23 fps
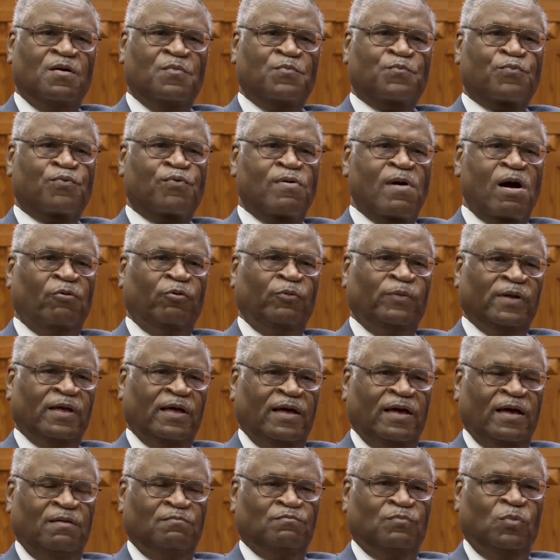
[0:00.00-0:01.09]
probably
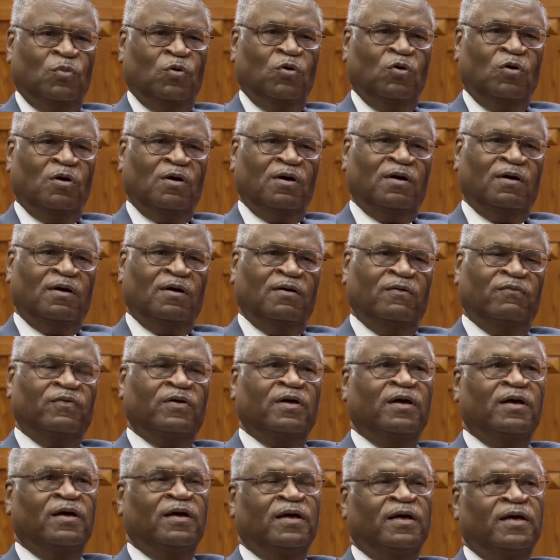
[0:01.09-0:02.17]
had more of
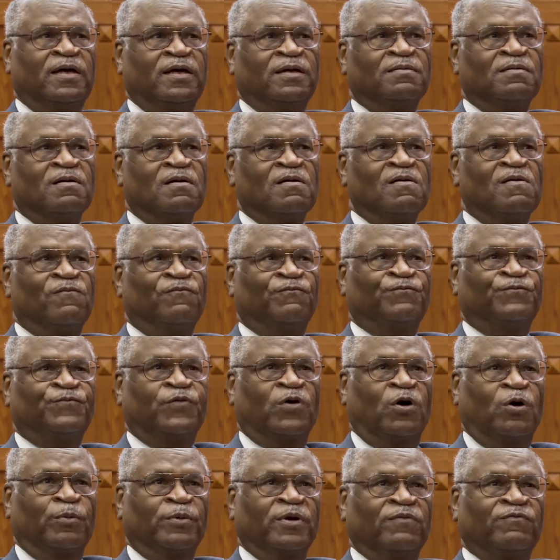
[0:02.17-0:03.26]
a
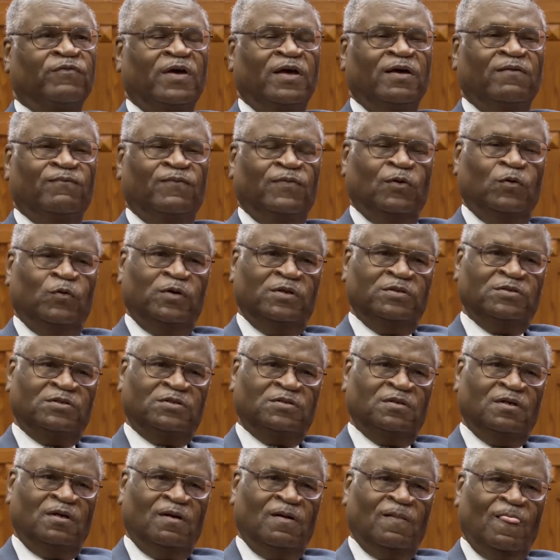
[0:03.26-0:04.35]
formative influence
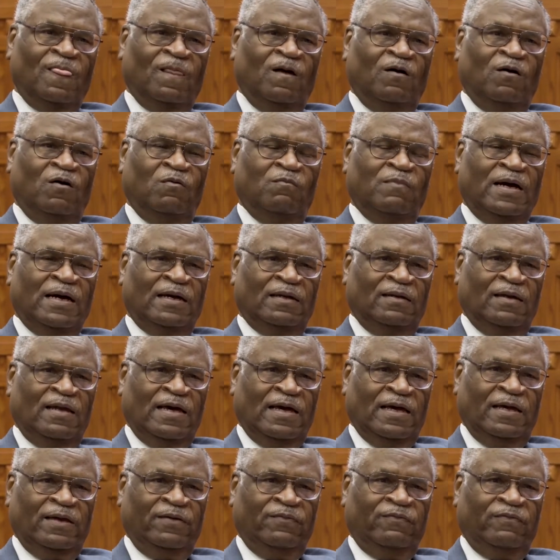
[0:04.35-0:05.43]
on my
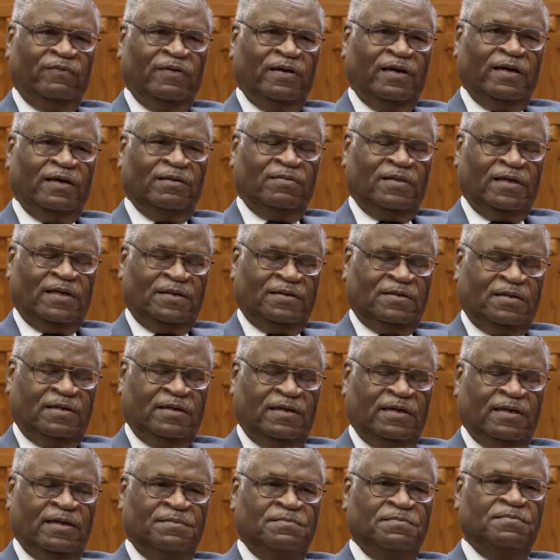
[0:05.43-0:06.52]
life at that
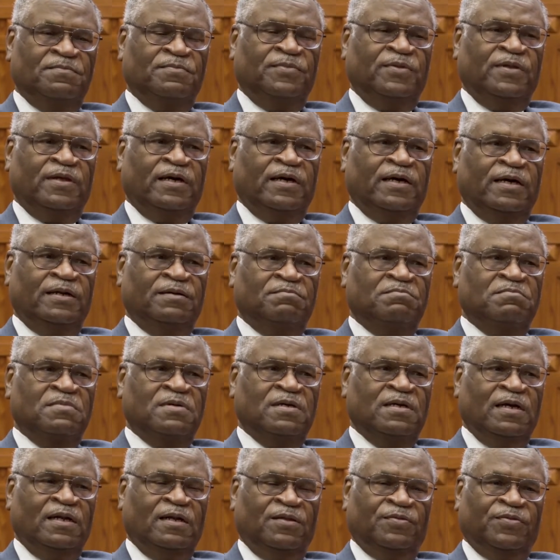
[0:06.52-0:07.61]
time than
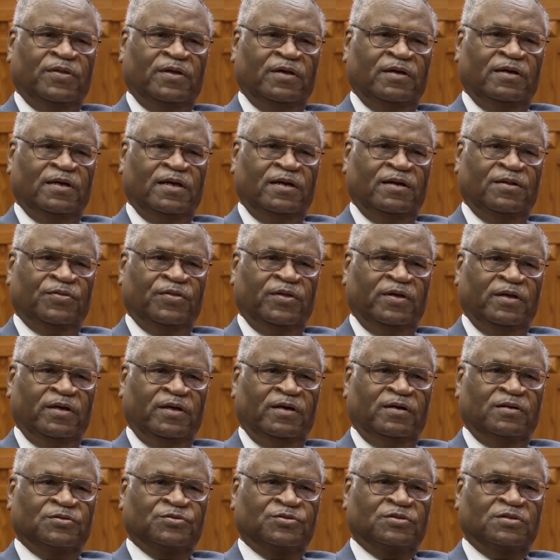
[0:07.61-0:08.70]
anything
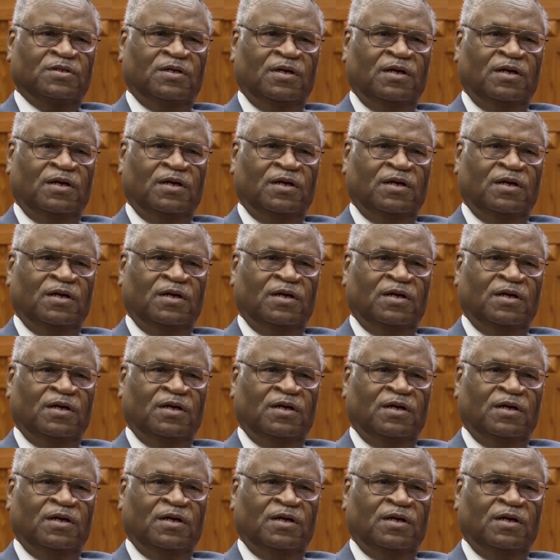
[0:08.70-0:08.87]
else.